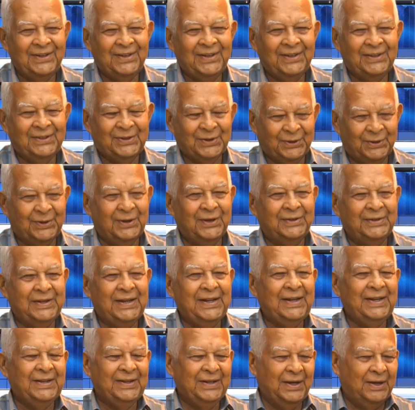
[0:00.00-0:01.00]
So
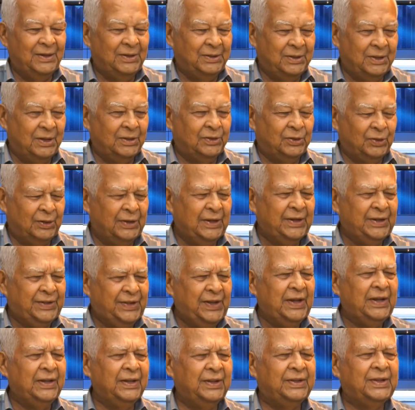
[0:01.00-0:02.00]
the
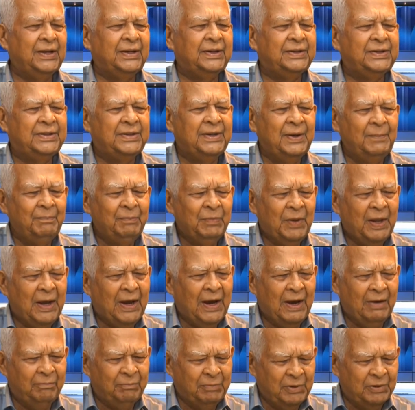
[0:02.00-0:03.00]
things that
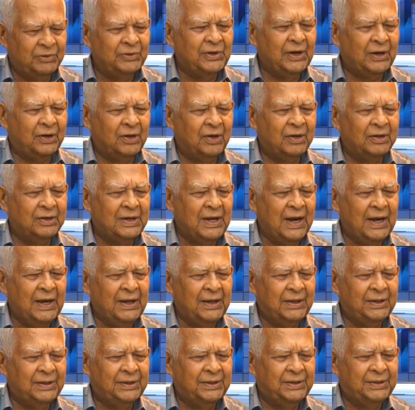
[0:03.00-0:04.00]
I've been
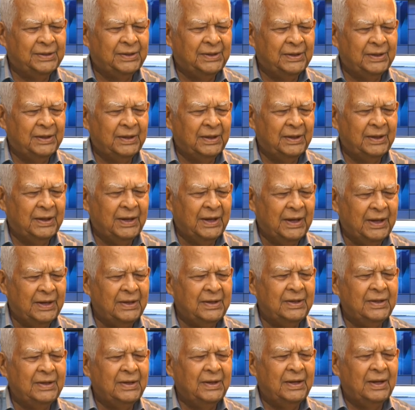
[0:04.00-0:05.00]
recognized
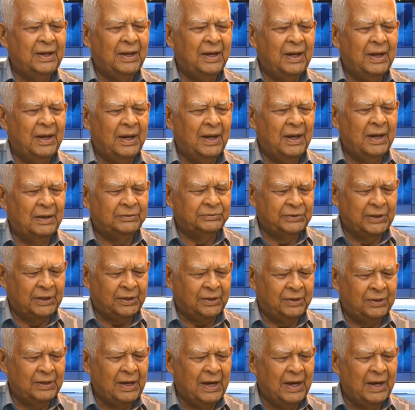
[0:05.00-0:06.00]
in
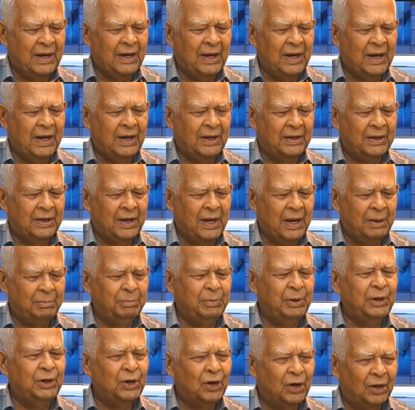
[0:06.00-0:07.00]
and
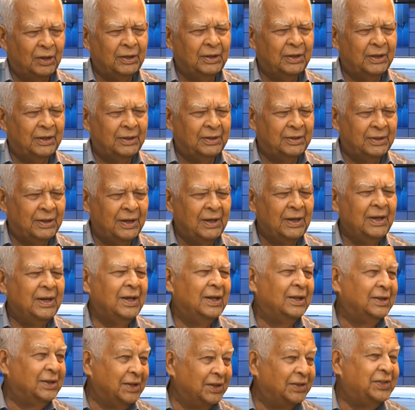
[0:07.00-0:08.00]
been honored
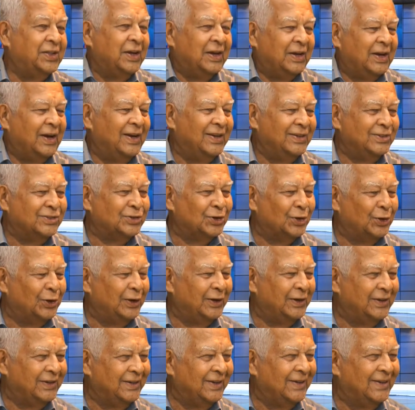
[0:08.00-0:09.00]
is the thing I
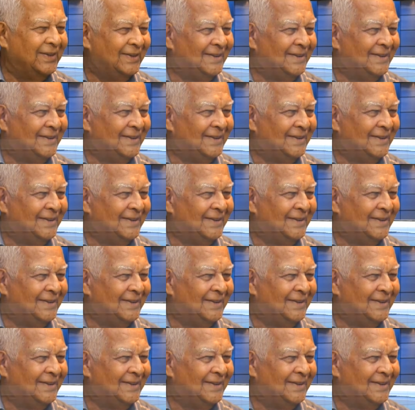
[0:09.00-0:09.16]
enjoyed.